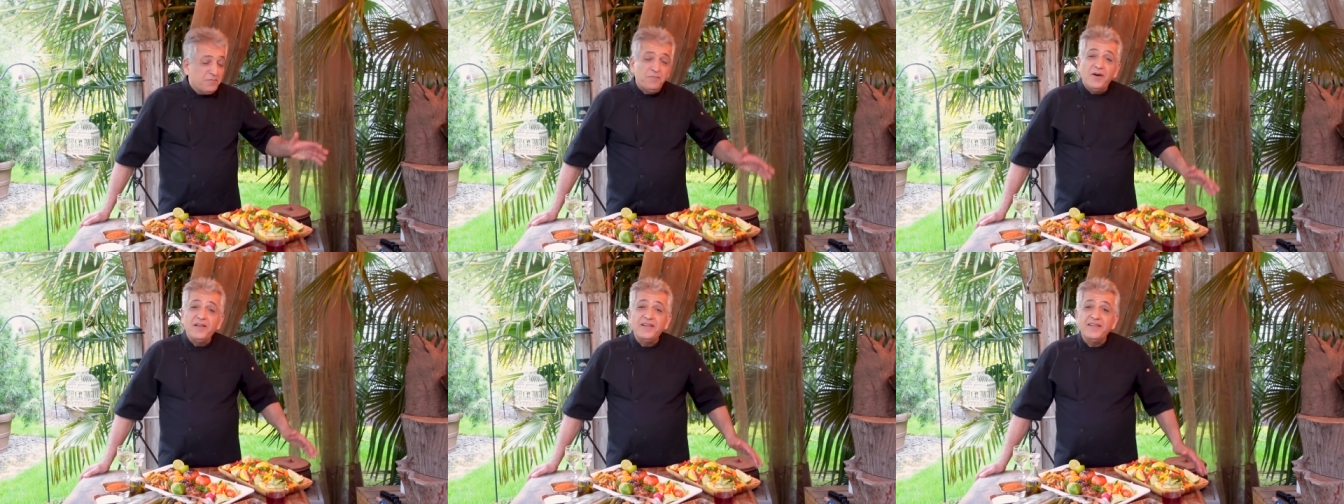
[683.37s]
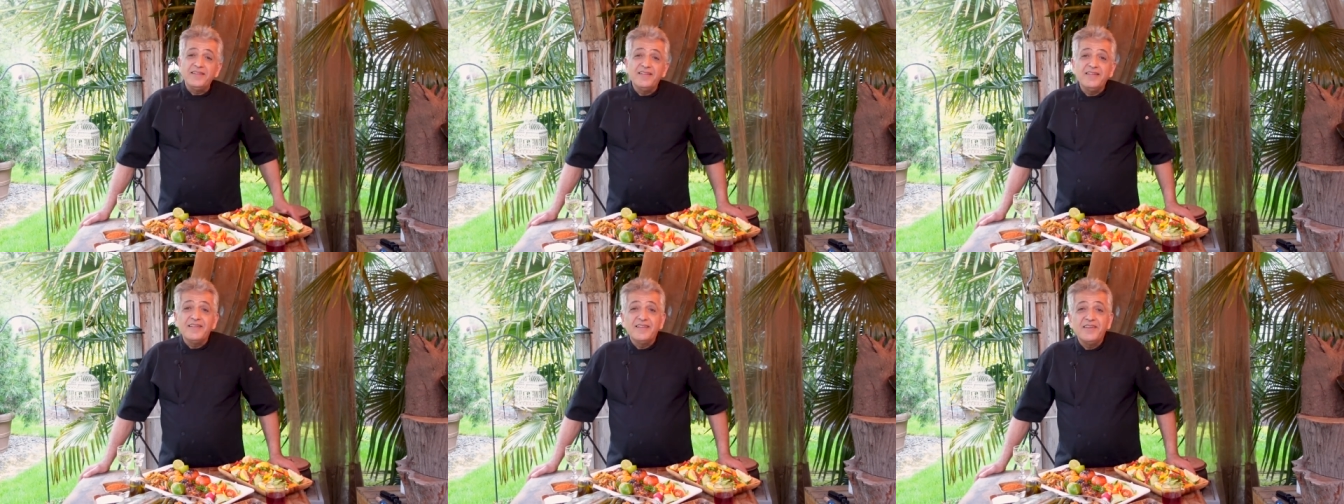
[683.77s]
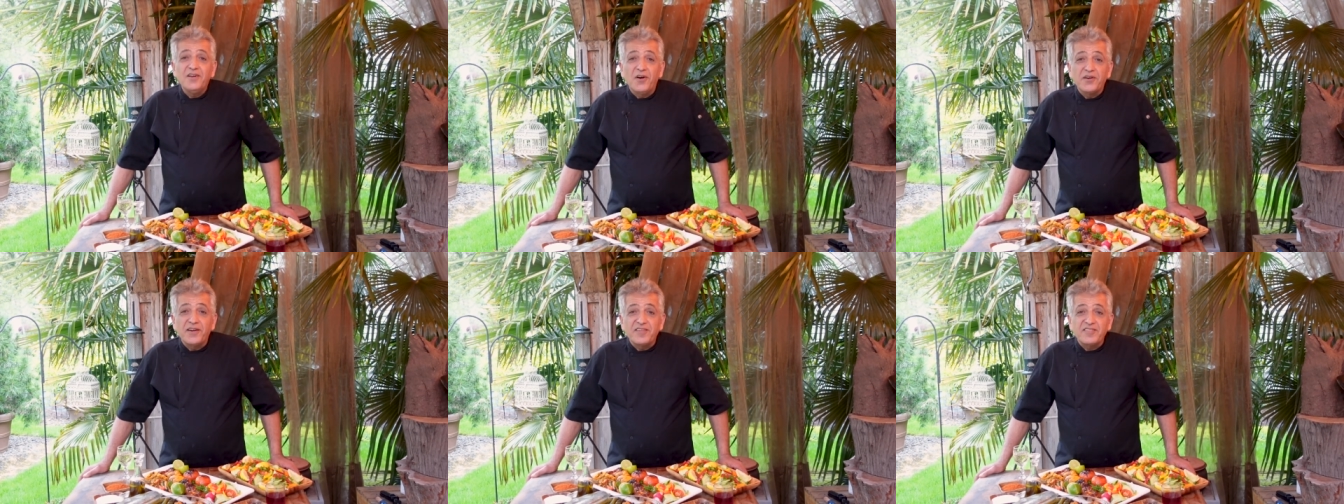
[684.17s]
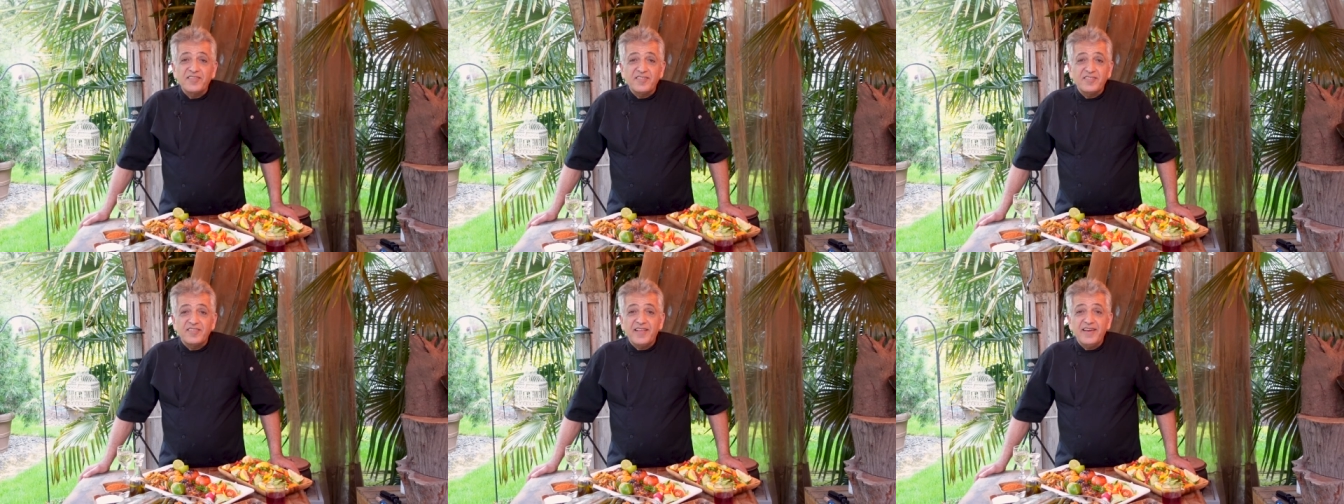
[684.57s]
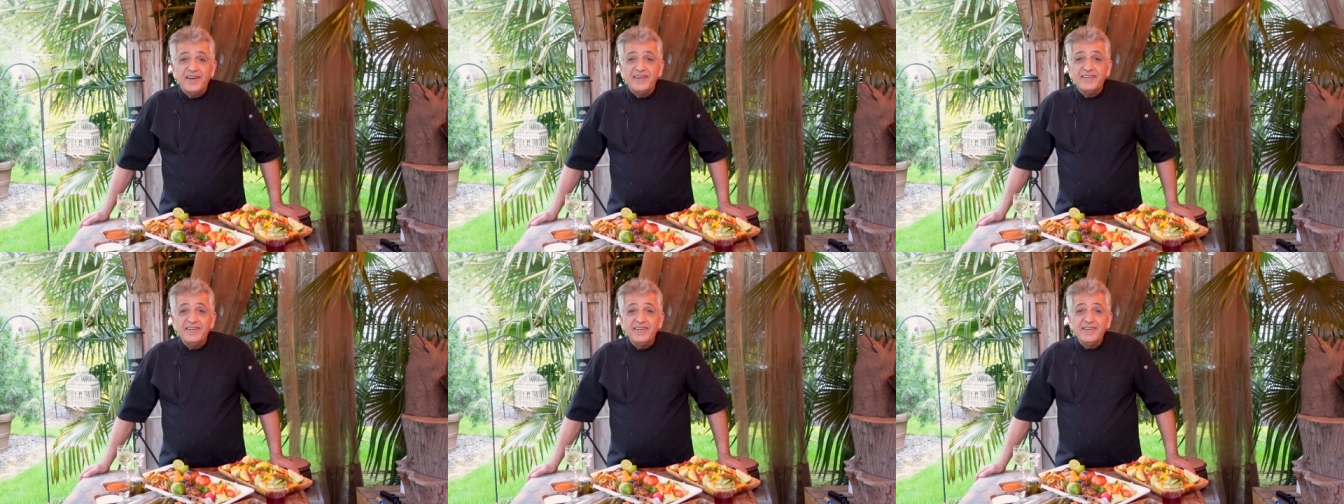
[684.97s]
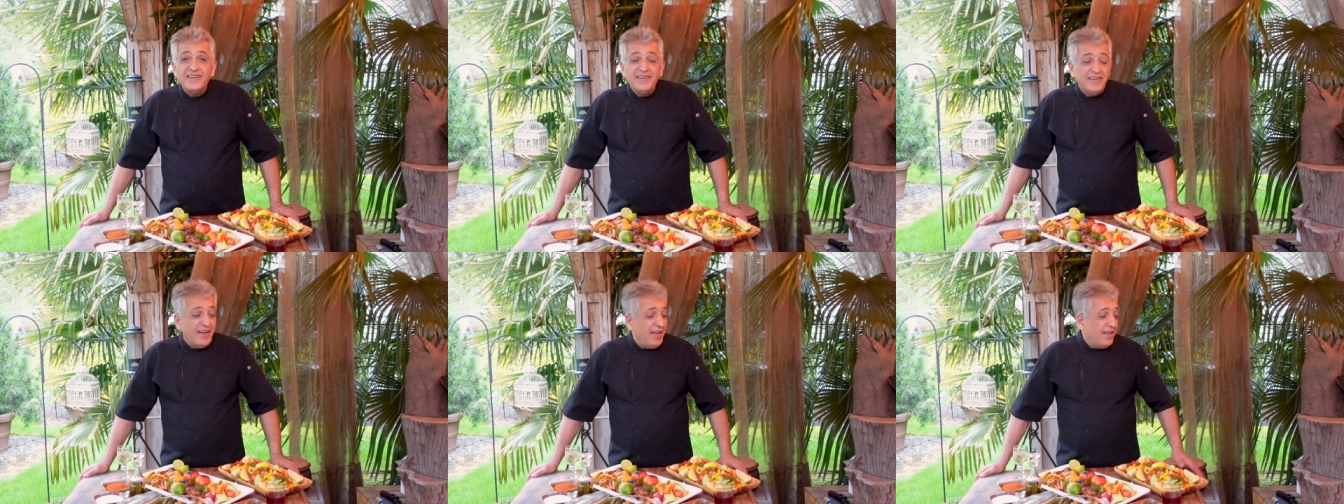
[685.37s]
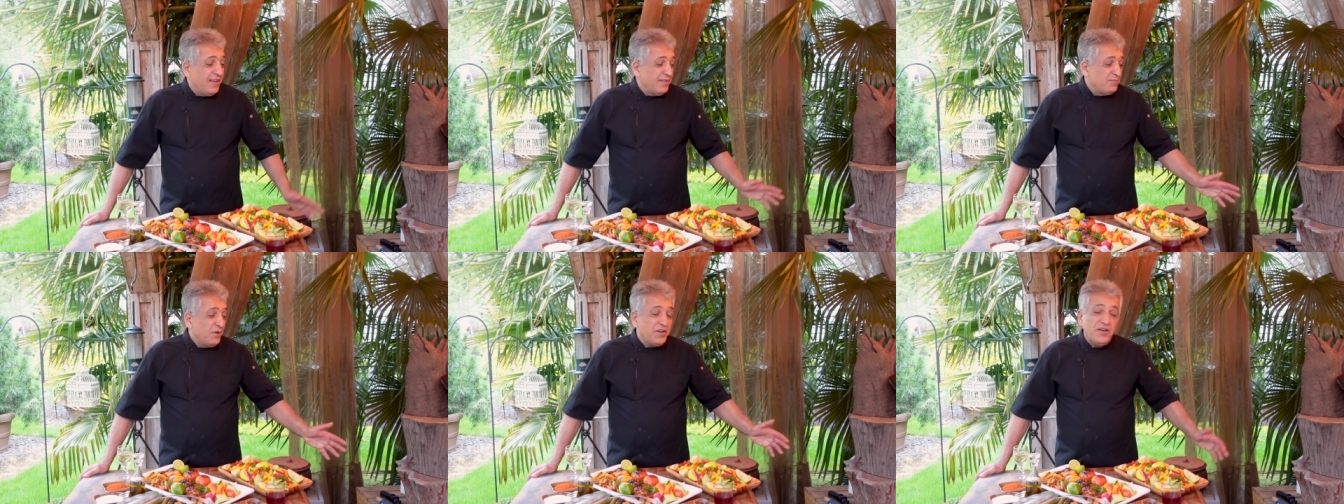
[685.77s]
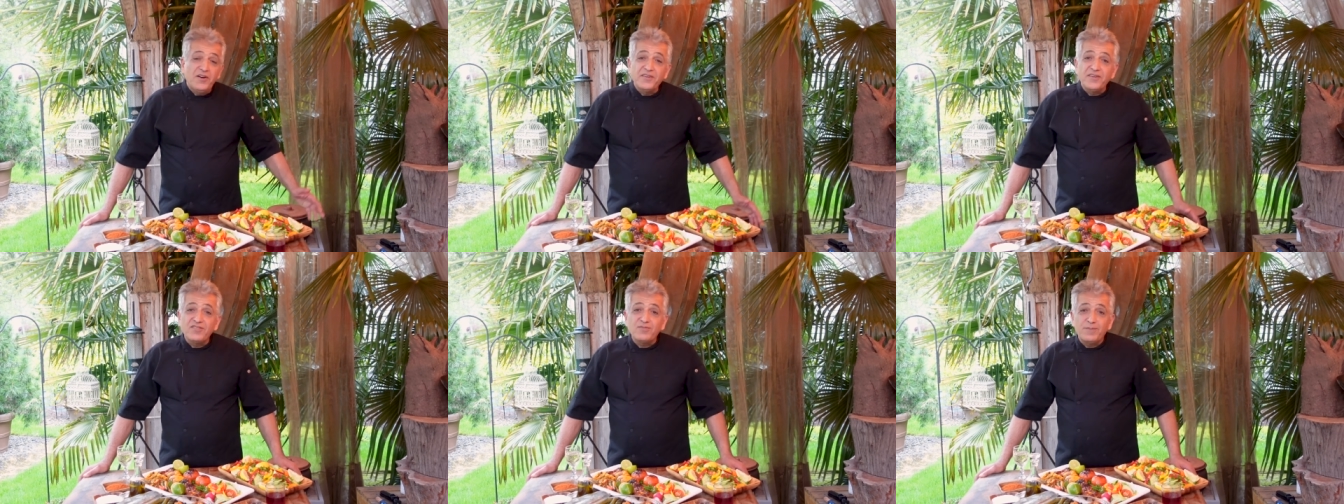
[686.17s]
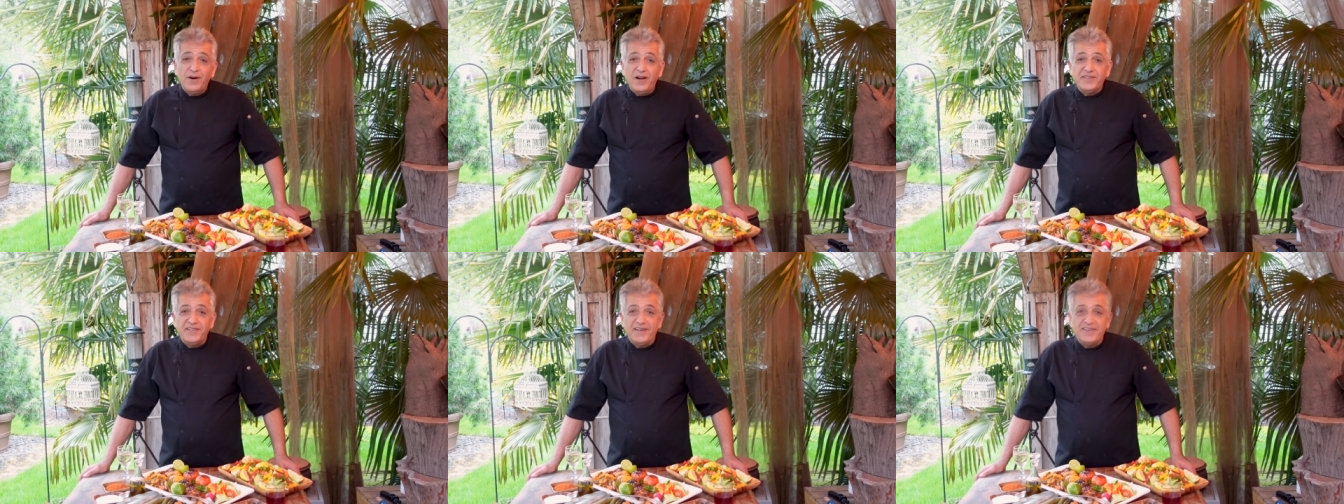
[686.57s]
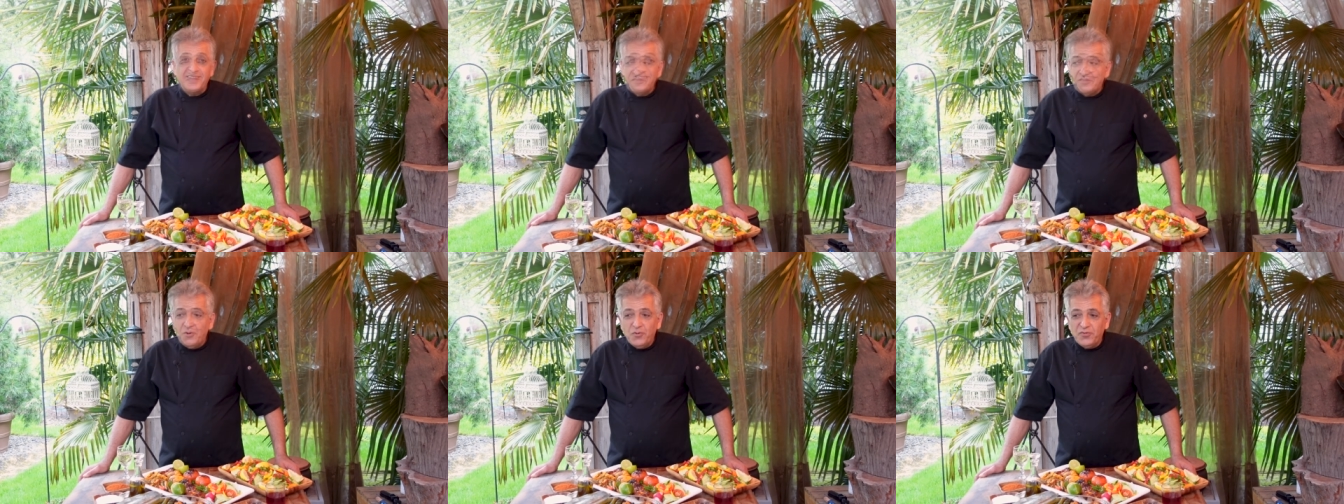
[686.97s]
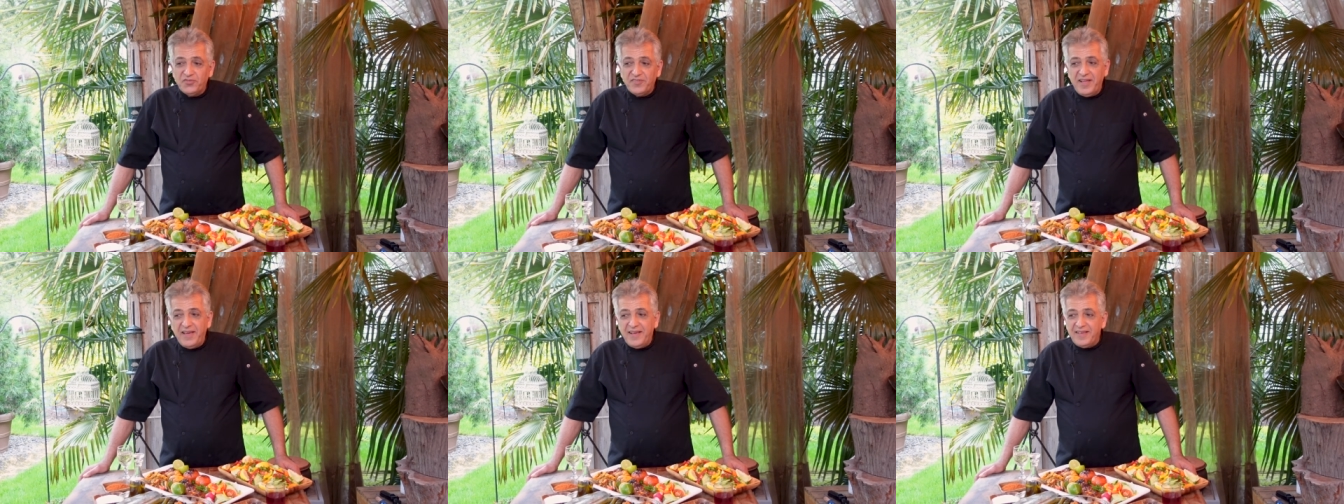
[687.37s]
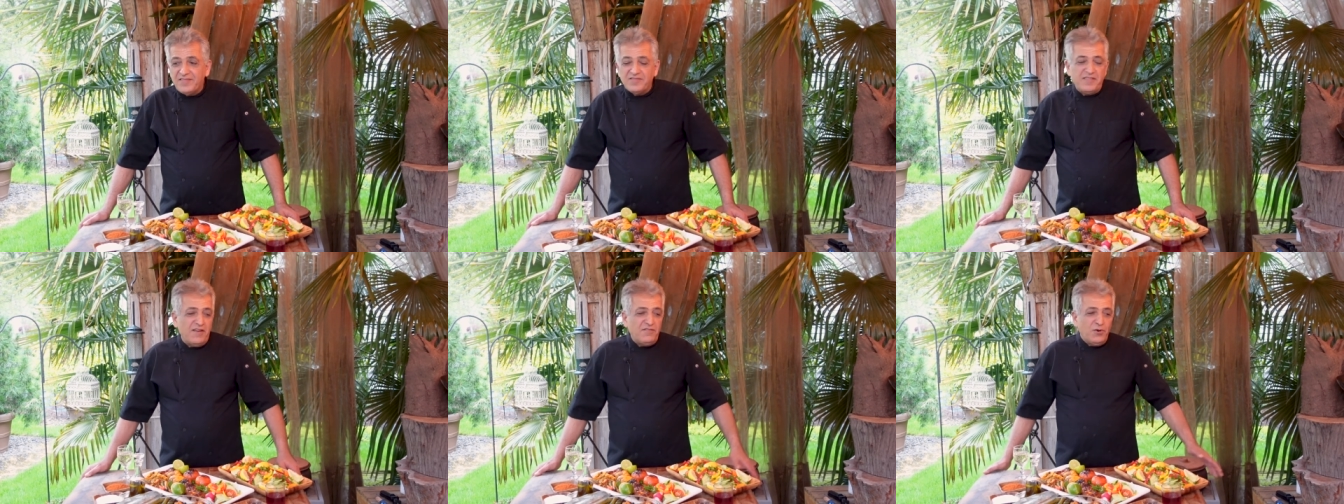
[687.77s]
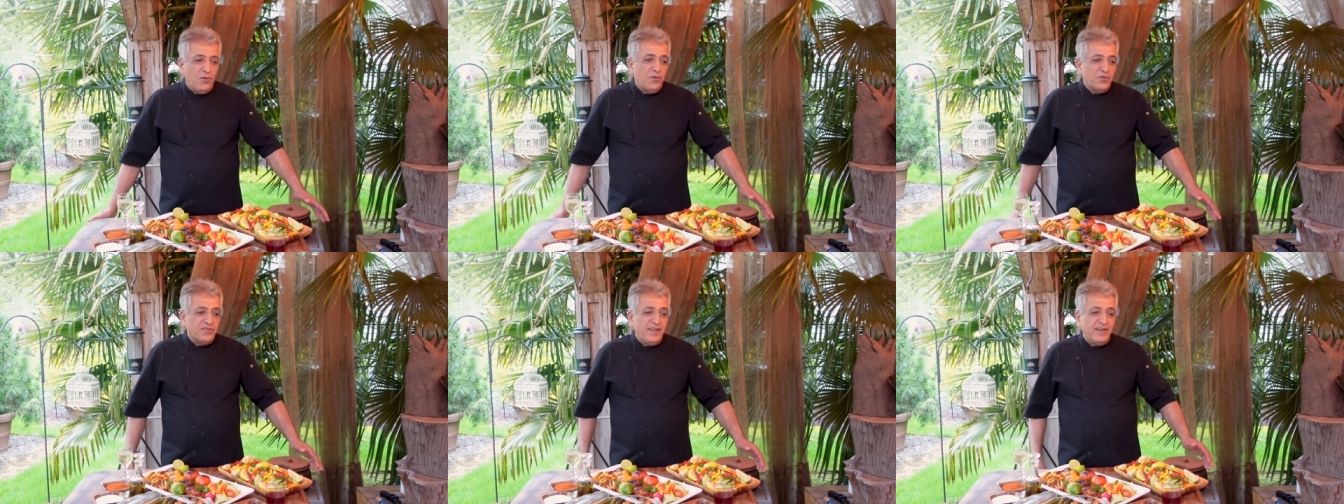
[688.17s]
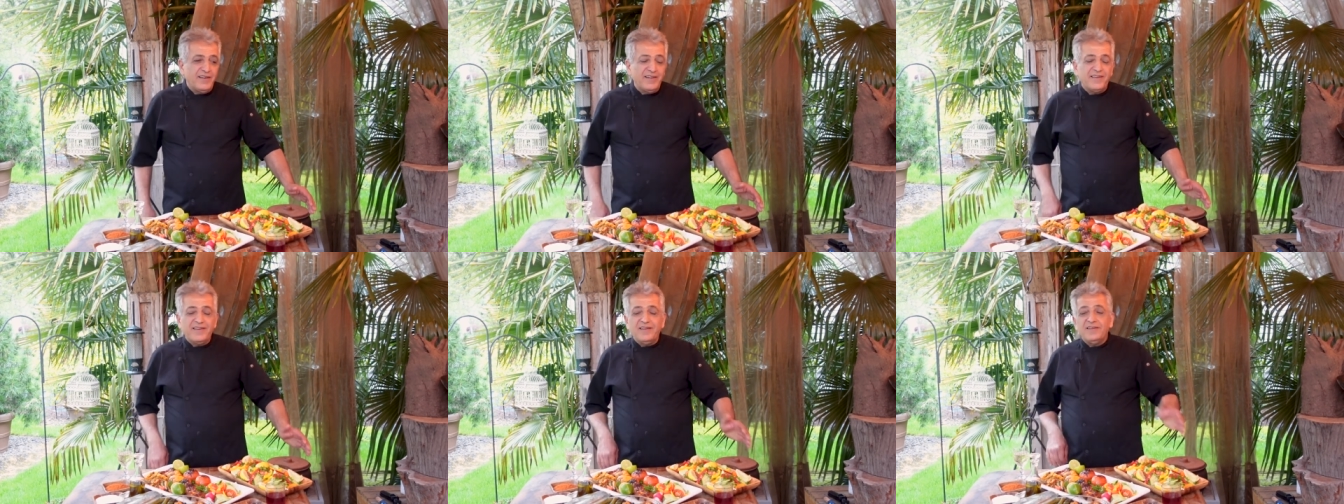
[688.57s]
my younger sister, and my youngest brother. Those days, they were ordering